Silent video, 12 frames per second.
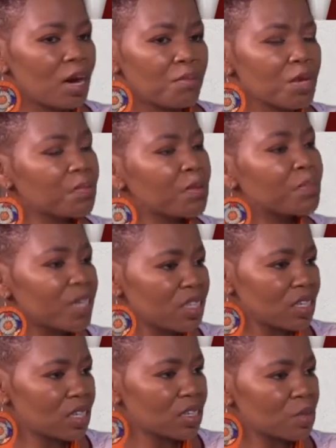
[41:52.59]
maybe
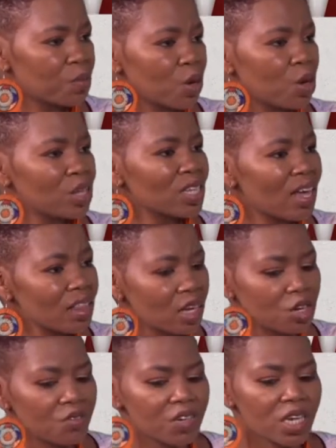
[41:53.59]
business, because at the
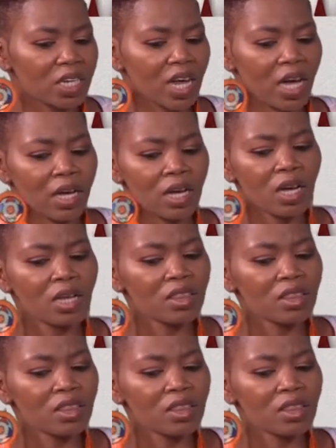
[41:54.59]
end of the day,